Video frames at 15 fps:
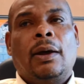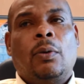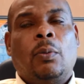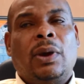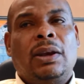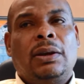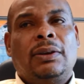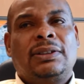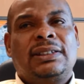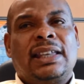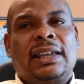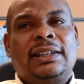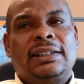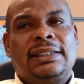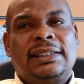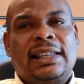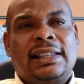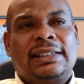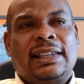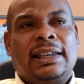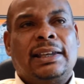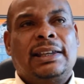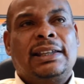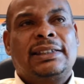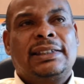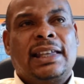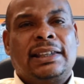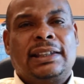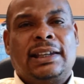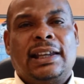when the standard started, it
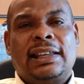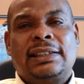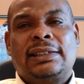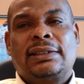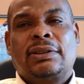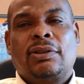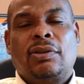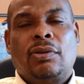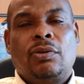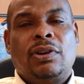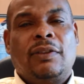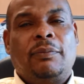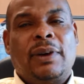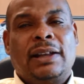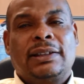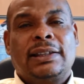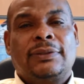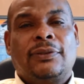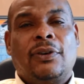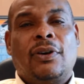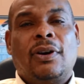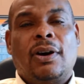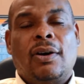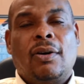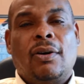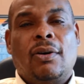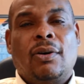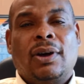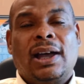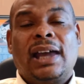started as Code of Practice for
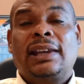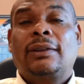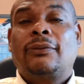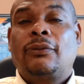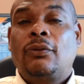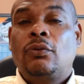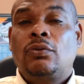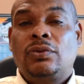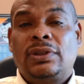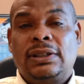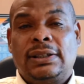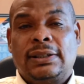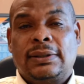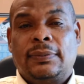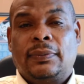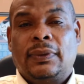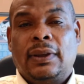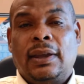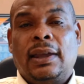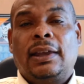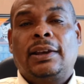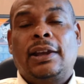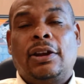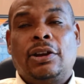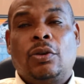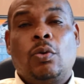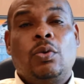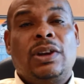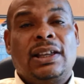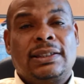Organic Foods. Now the
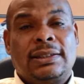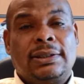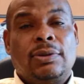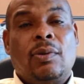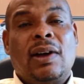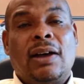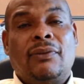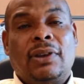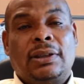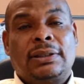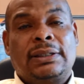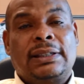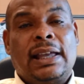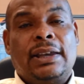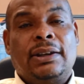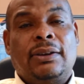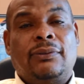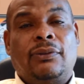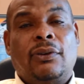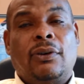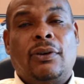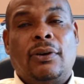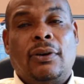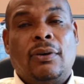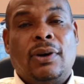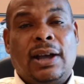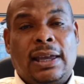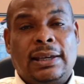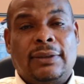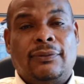Codex don't have a standard for
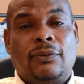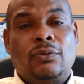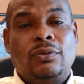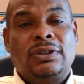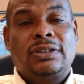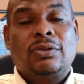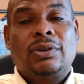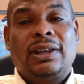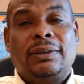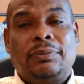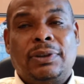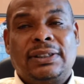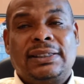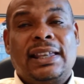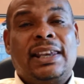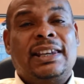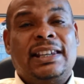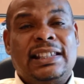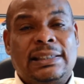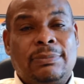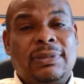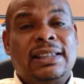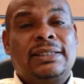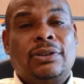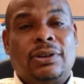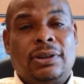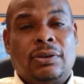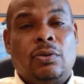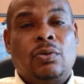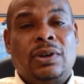organic food, so that the standard is based on
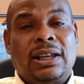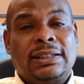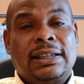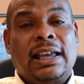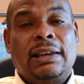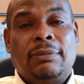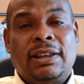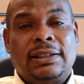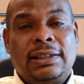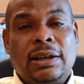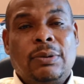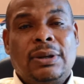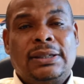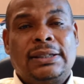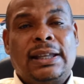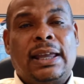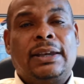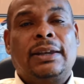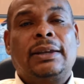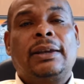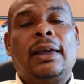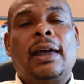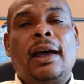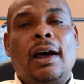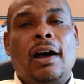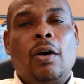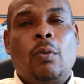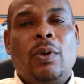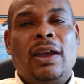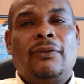the Codex Alimentarius standard.
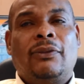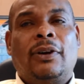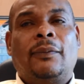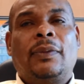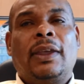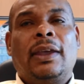However,